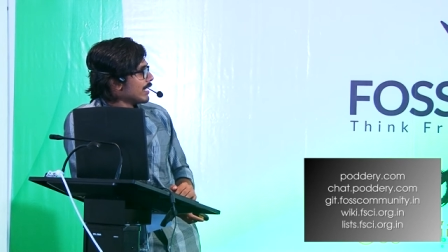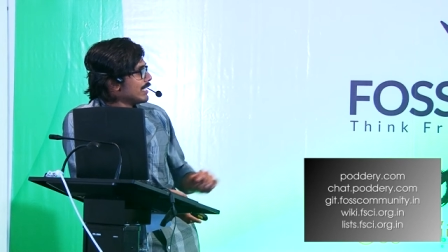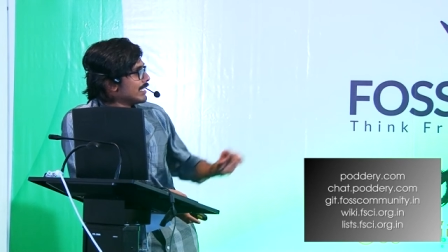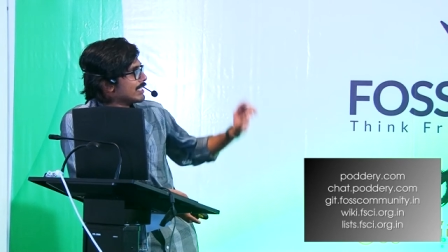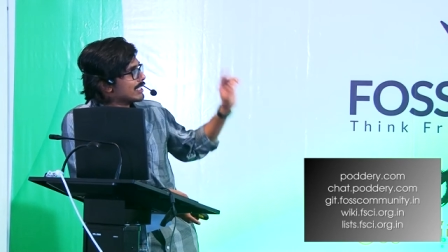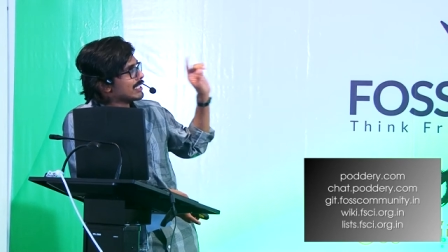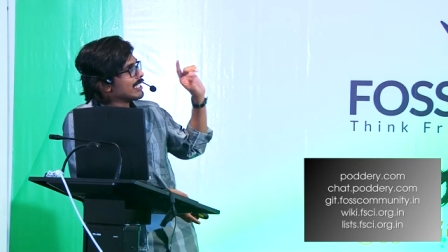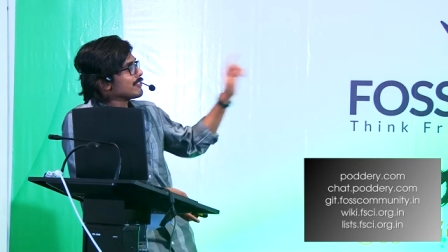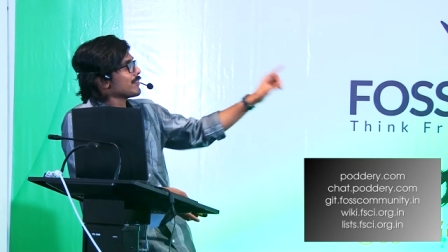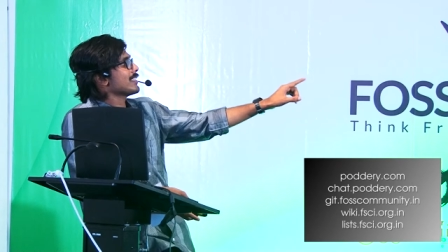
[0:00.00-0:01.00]
And
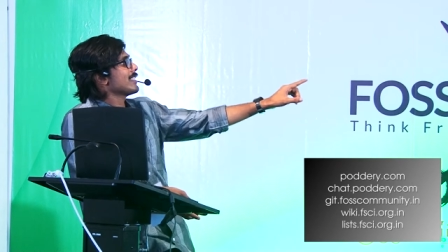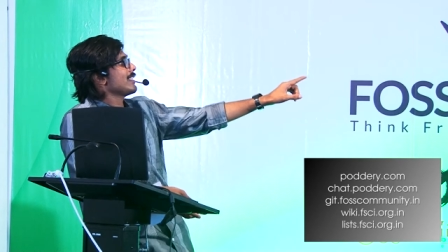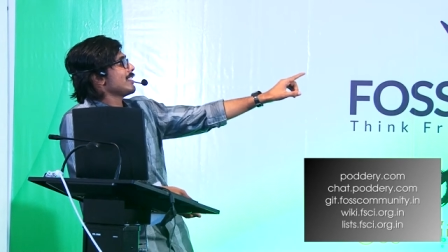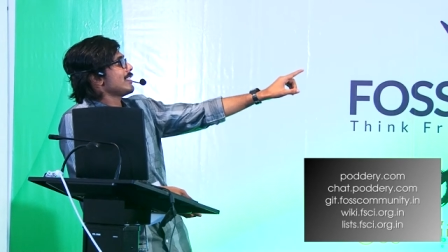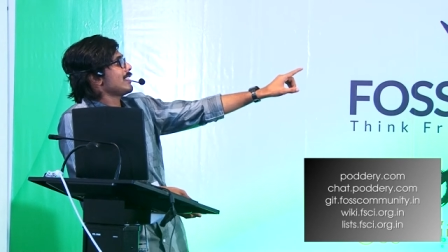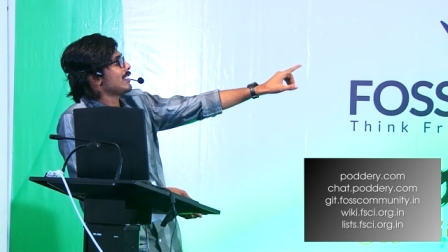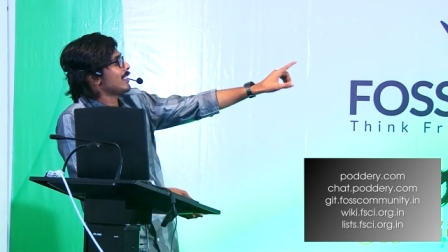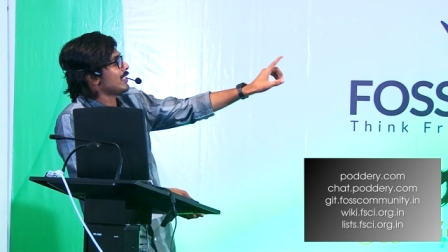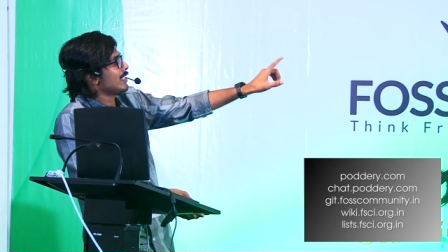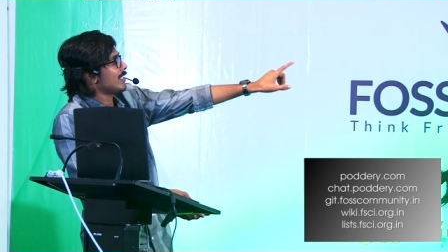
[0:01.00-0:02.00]
things with the,
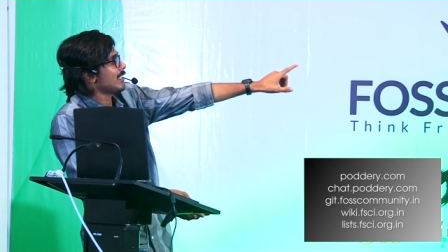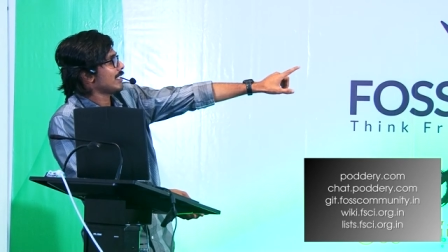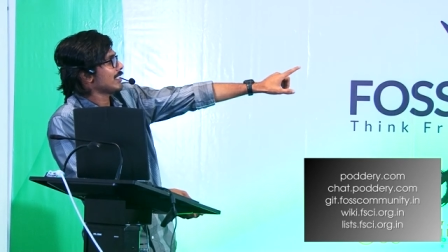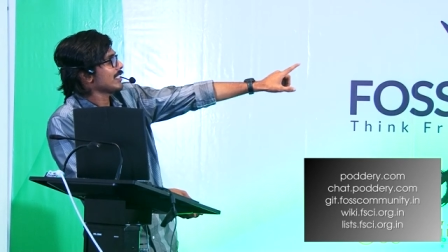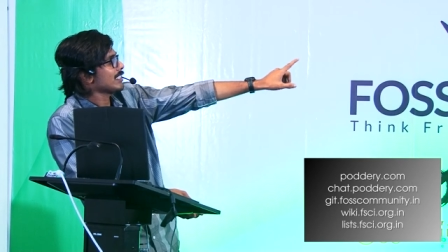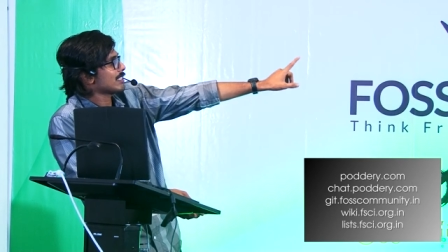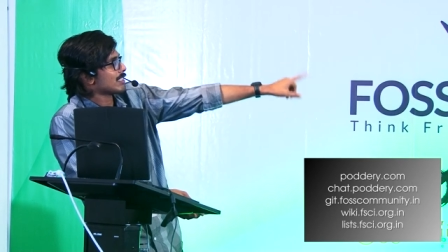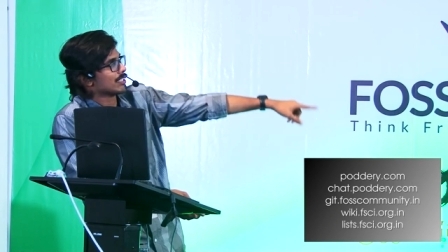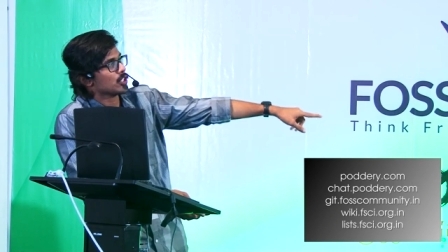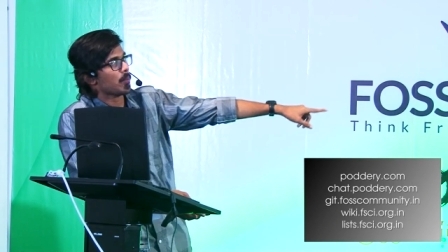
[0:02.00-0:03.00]
uh,
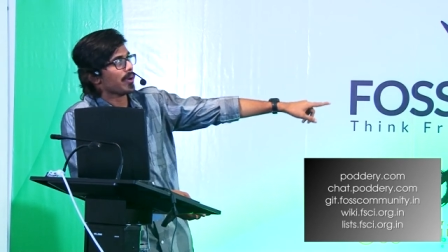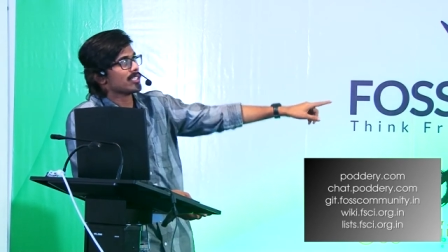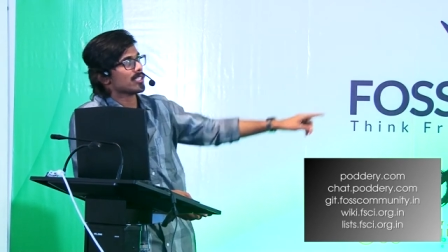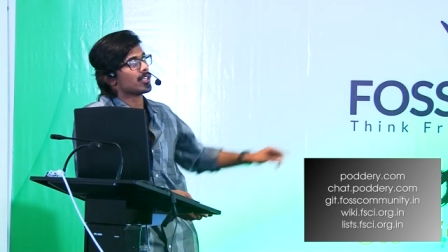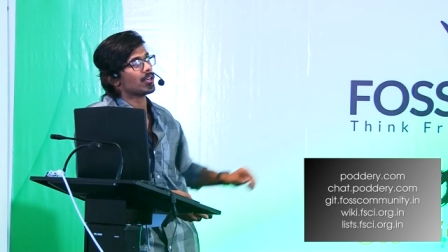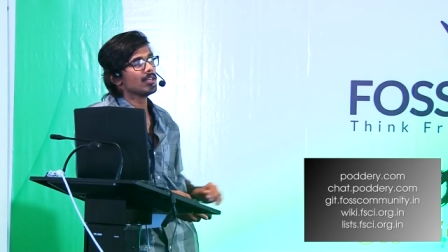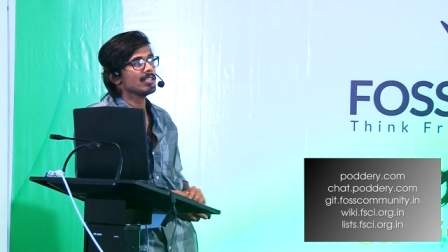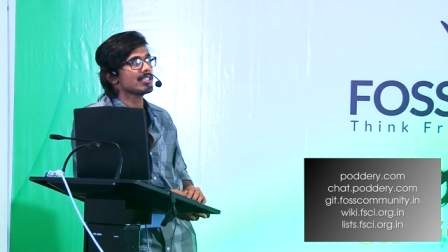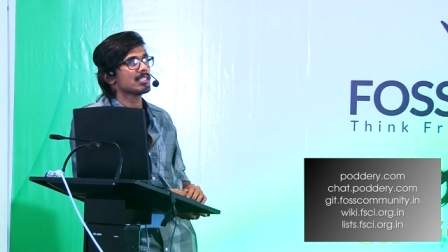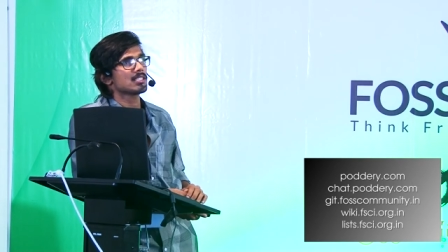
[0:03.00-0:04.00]
these domains and all
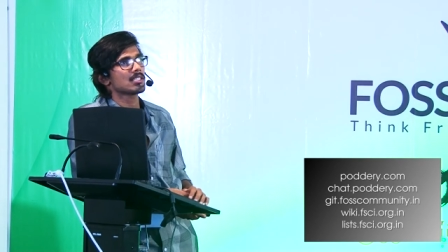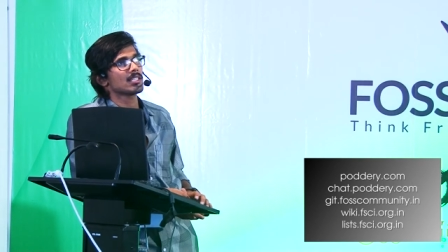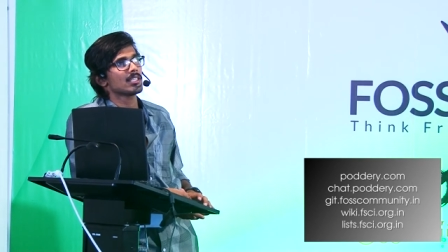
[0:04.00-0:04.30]
is